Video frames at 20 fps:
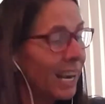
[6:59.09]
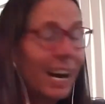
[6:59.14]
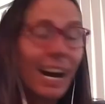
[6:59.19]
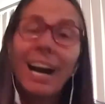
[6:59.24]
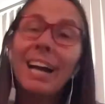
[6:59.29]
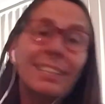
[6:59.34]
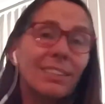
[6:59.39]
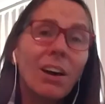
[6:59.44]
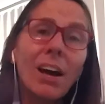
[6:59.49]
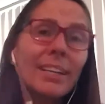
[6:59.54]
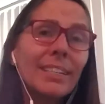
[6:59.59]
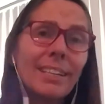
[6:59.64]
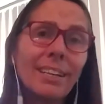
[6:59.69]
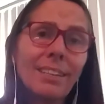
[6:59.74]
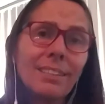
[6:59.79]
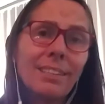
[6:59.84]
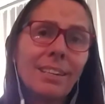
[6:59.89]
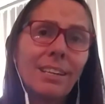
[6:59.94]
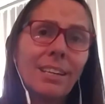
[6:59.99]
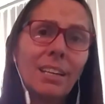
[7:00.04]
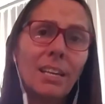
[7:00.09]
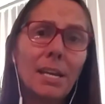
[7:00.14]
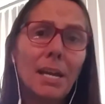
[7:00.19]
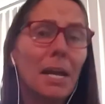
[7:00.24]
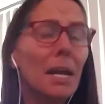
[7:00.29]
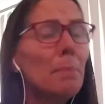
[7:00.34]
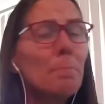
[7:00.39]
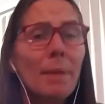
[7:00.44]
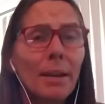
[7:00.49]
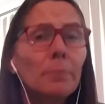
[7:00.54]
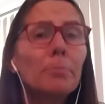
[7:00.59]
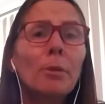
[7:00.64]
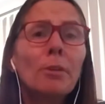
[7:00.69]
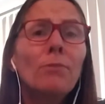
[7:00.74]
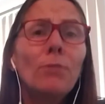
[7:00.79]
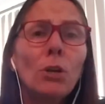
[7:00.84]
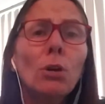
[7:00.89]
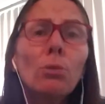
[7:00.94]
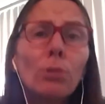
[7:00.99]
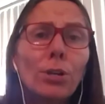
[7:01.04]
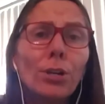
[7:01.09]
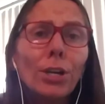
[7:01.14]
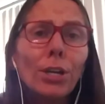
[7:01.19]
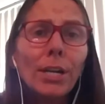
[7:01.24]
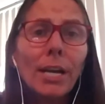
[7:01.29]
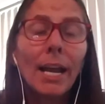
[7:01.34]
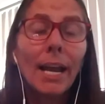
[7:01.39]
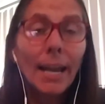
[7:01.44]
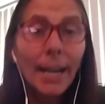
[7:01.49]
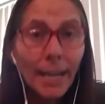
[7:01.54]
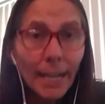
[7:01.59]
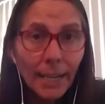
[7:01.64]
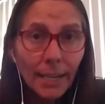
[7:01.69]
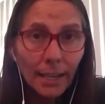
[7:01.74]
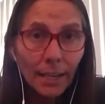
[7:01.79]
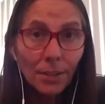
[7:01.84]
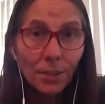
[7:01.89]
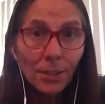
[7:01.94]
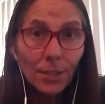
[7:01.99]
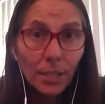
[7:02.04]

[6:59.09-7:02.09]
I like it. It makes me feel good. And